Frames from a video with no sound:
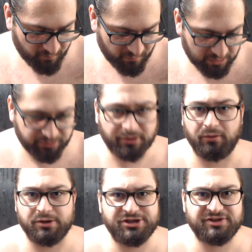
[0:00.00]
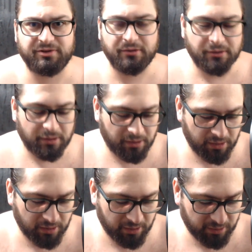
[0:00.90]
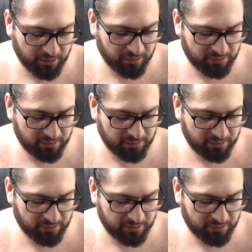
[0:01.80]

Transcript: they're gorgeous. Oh,